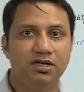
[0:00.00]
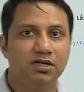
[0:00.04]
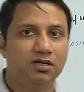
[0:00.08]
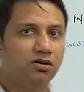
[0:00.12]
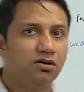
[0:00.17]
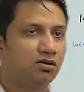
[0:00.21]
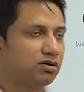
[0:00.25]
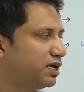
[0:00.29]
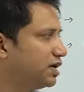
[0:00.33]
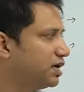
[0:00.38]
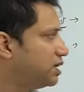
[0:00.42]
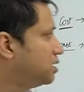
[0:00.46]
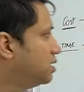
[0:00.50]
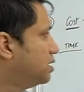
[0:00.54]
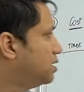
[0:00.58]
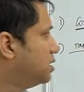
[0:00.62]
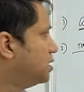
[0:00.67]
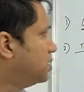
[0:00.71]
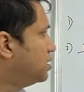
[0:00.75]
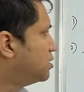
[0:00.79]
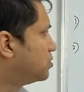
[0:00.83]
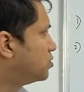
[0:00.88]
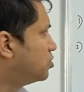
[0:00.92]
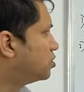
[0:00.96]
Okay,
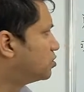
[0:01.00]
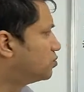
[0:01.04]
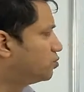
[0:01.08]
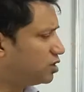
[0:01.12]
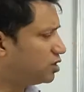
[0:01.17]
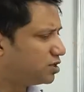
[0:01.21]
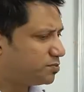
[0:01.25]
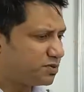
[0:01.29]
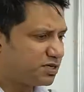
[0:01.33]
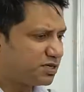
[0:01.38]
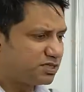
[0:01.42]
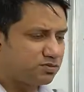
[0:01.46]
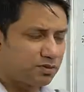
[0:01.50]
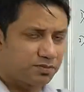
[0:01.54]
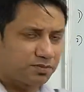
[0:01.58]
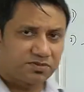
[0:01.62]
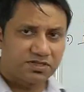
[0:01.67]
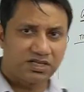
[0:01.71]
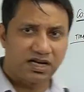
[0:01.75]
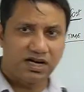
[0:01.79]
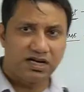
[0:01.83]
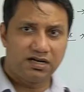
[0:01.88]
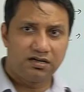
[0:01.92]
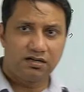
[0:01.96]
good WordPress
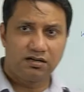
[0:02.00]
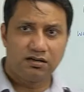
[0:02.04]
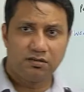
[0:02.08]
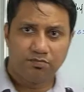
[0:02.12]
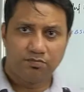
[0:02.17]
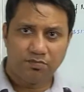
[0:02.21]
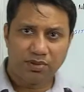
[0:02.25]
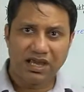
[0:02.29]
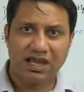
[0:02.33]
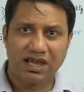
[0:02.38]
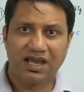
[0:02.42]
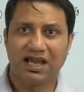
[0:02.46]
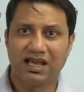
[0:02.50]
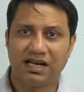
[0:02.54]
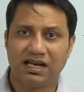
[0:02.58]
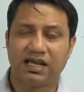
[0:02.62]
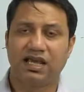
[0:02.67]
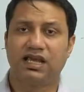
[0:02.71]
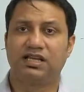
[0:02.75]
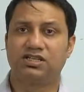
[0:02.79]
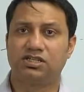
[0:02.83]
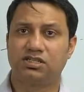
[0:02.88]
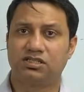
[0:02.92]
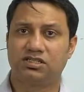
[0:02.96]
website, pay an
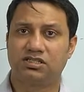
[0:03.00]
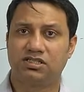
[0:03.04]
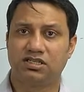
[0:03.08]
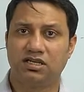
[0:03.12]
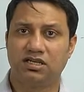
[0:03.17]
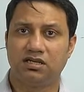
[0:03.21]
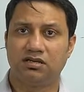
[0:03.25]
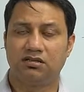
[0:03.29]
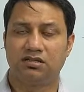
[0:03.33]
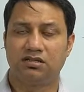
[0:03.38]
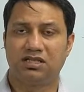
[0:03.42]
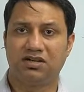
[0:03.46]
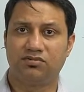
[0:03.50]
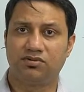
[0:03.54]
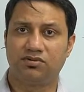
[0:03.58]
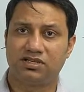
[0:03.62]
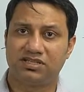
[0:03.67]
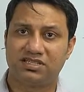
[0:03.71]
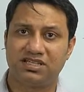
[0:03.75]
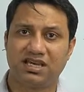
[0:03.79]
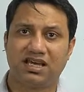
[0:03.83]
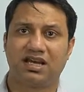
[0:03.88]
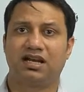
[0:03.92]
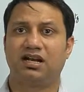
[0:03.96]
agency, they will
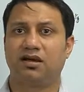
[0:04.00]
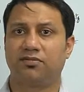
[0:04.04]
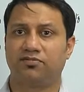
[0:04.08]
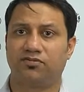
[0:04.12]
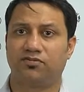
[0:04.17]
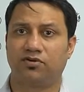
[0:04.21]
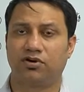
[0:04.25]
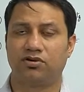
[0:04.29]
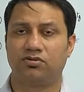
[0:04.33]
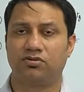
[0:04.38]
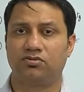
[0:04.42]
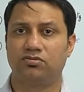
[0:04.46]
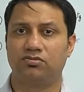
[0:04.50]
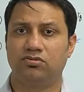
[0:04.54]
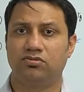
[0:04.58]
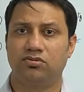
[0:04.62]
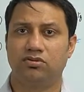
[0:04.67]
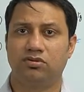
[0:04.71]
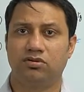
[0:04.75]
set it up for you.